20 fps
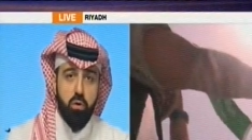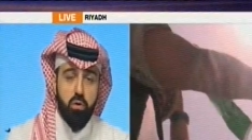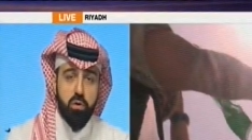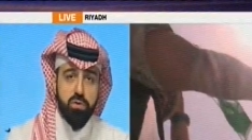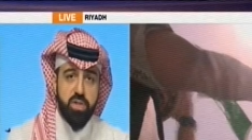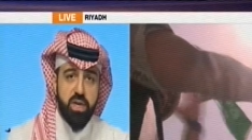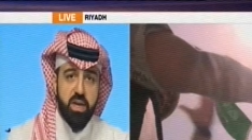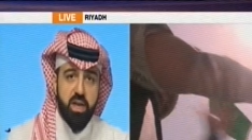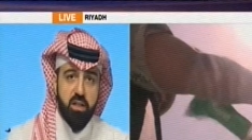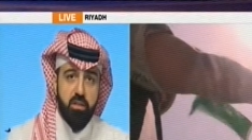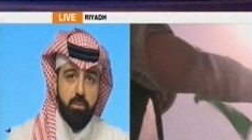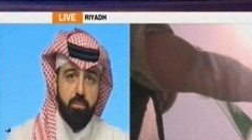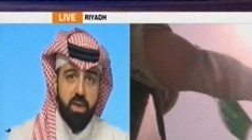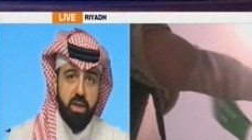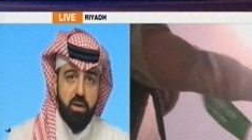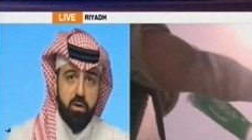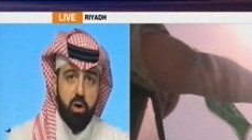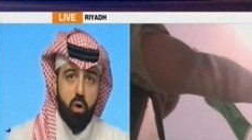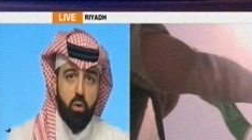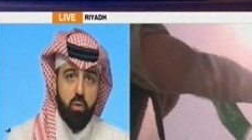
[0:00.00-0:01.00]
they're going to be
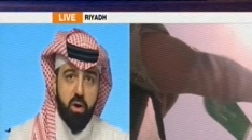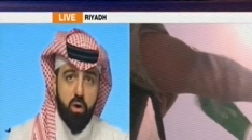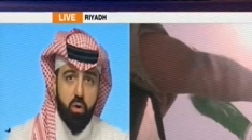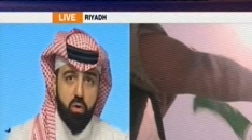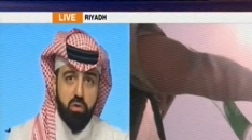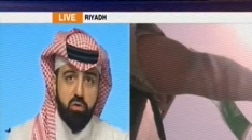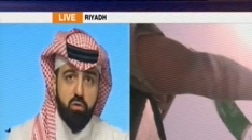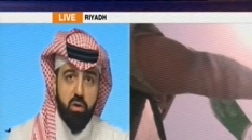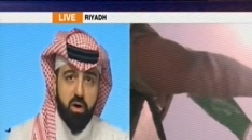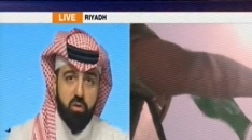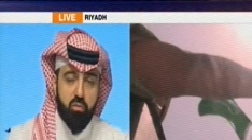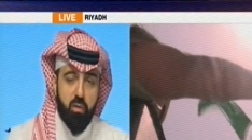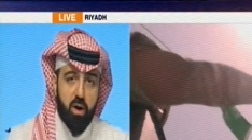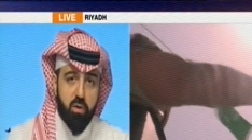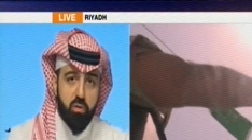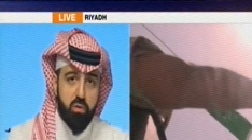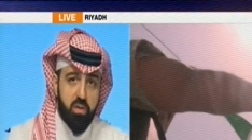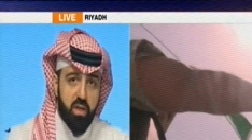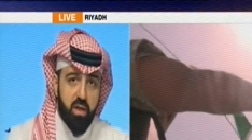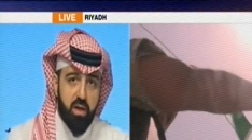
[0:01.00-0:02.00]
be going onto our
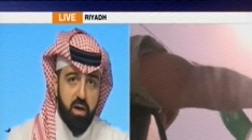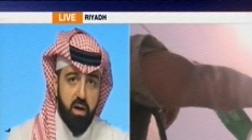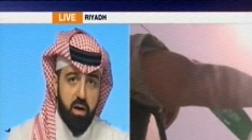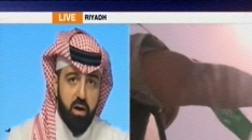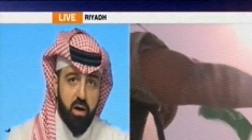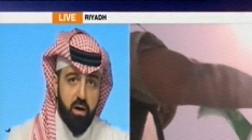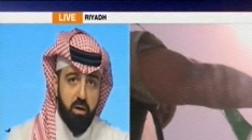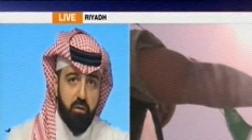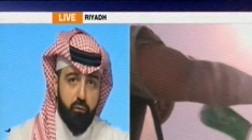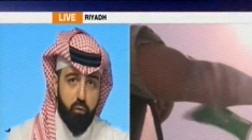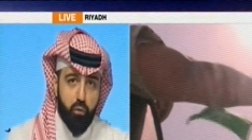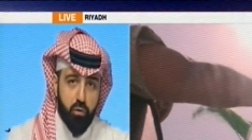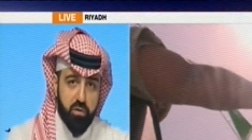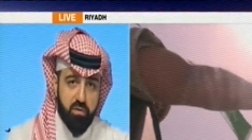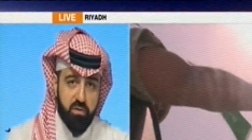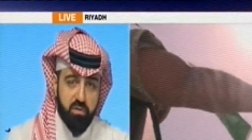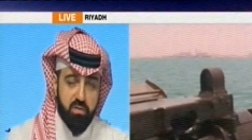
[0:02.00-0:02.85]
ground uh, forces.